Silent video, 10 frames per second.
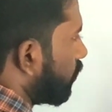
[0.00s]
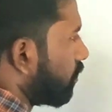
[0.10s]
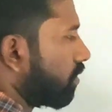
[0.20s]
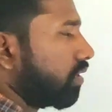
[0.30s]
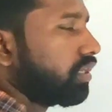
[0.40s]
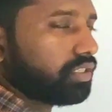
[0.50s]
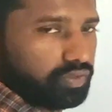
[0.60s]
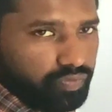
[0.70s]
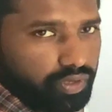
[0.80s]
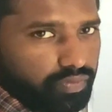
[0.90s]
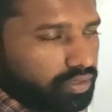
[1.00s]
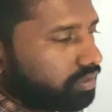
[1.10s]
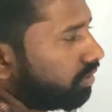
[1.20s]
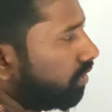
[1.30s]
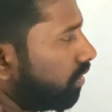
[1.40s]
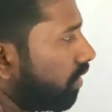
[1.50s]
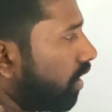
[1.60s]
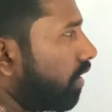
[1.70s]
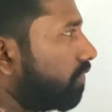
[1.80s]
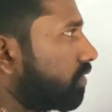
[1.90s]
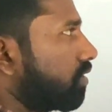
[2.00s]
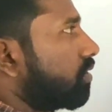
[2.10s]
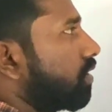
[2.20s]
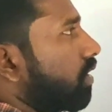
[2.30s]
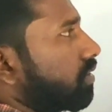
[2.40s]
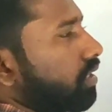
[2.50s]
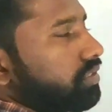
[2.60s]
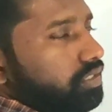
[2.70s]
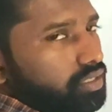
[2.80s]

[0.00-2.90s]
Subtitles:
point, that is p1. After delta